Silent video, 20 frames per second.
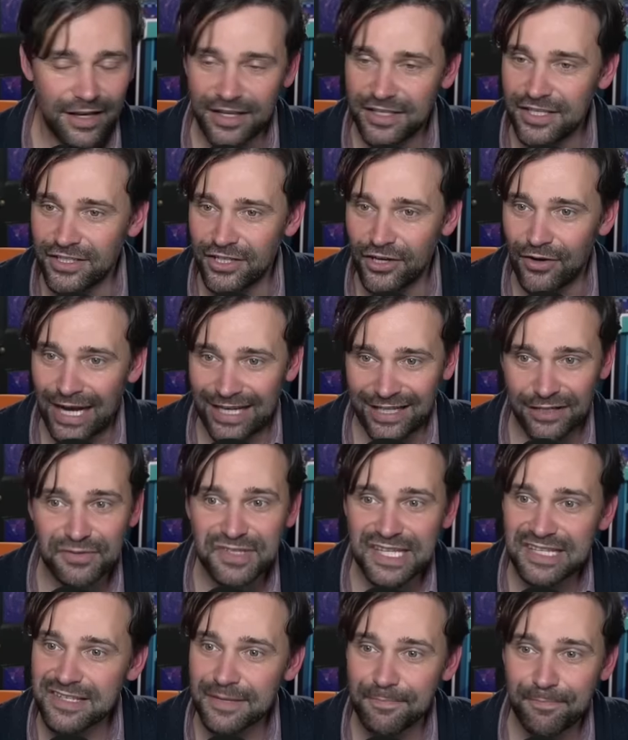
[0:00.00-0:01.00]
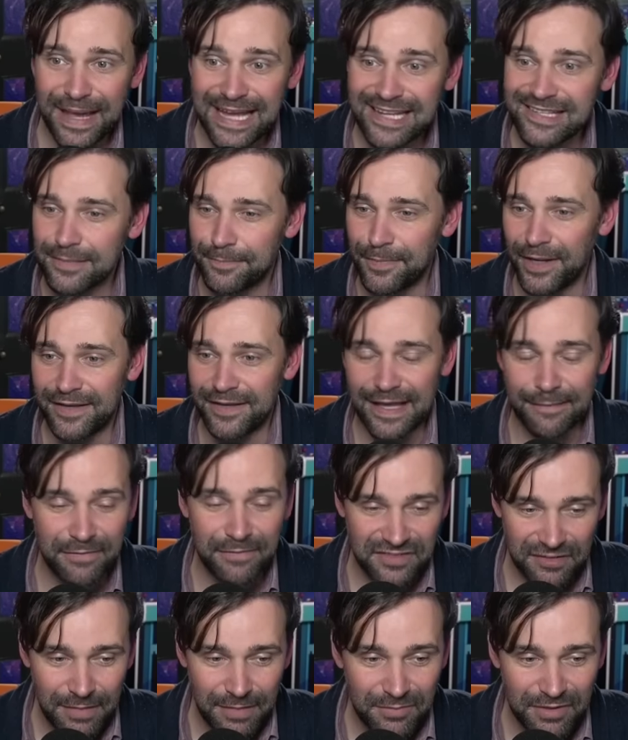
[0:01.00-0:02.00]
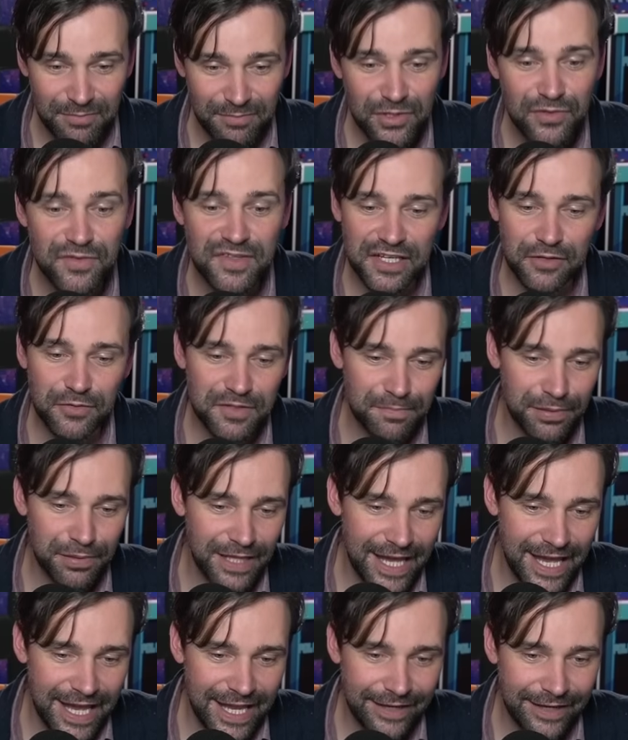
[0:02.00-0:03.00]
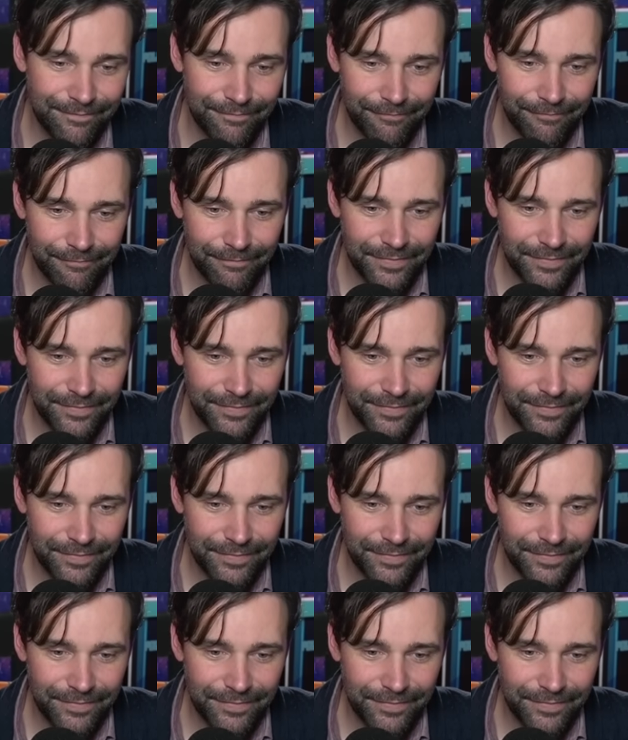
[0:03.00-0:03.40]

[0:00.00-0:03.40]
and it was into beta by then because I remember the music was playing.